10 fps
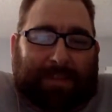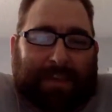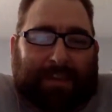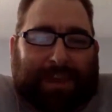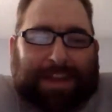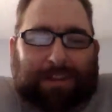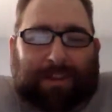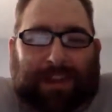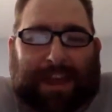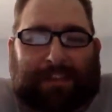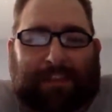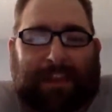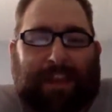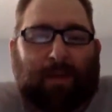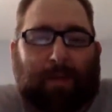And Tyler
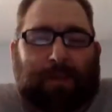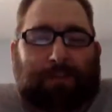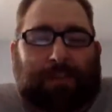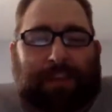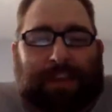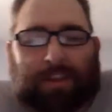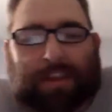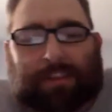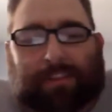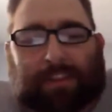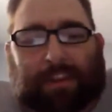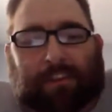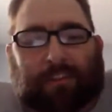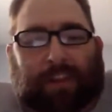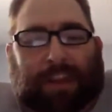Glasnow was dealing 6
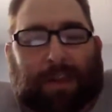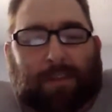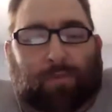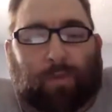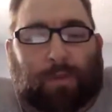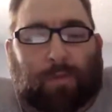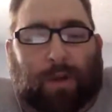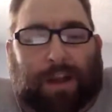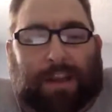strikeouts, 1 walk.